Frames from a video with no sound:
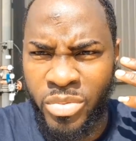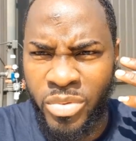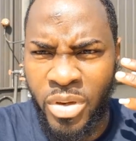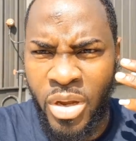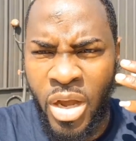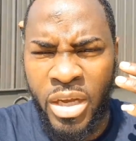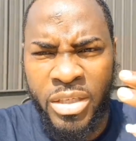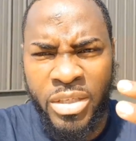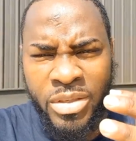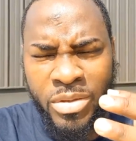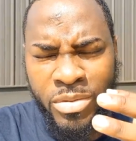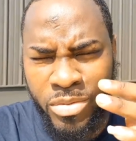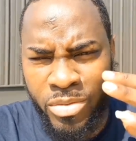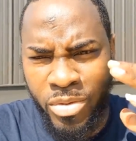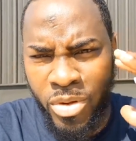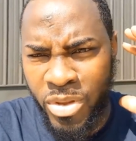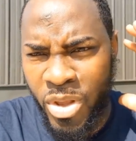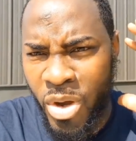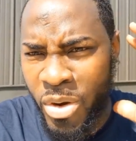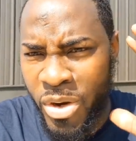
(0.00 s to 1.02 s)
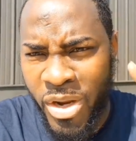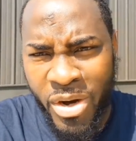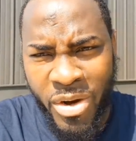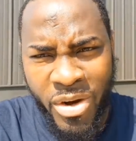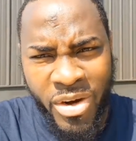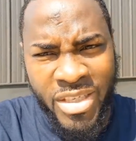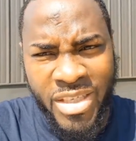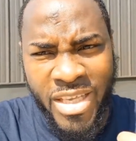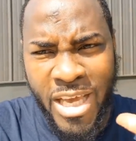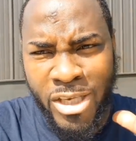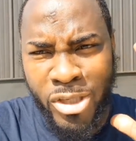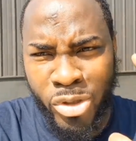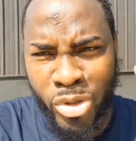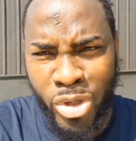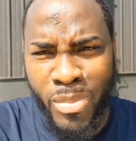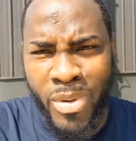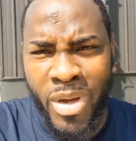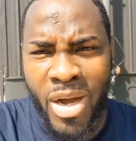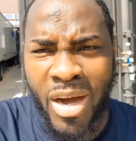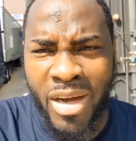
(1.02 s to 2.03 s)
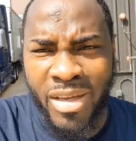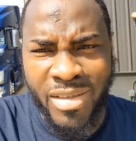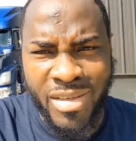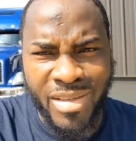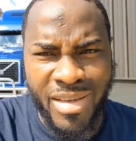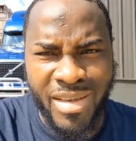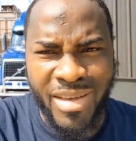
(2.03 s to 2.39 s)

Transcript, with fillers: uh, down here is extremely hot